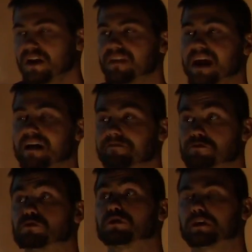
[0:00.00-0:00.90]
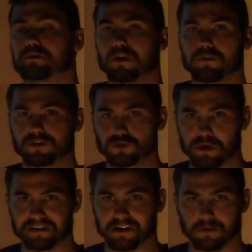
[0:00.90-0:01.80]
they have to clear all the
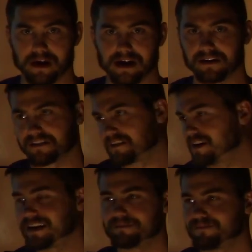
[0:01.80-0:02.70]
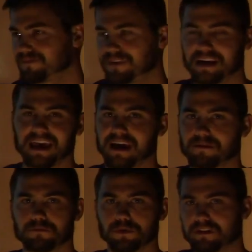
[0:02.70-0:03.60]
trees out, right? Because you
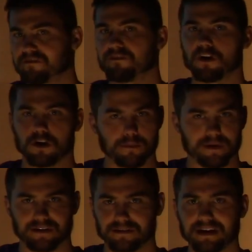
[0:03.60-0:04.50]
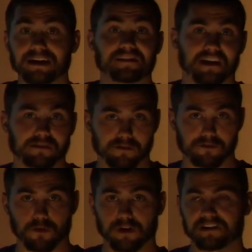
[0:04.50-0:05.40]
can't really farm inside a
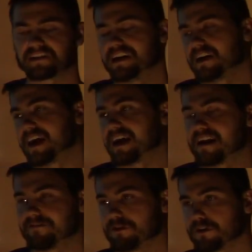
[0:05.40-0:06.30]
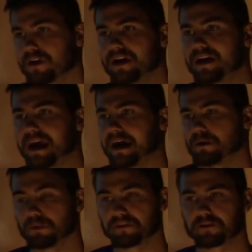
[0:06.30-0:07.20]
forest, and you can't have your
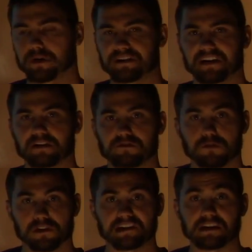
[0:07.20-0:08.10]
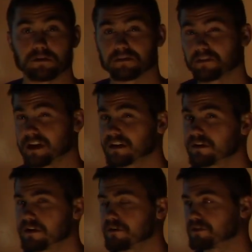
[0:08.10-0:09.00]
animals grazing in a forest either. So they
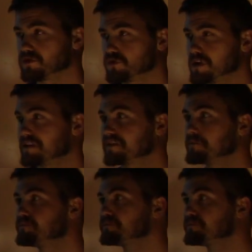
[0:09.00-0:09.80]
clear out the trees.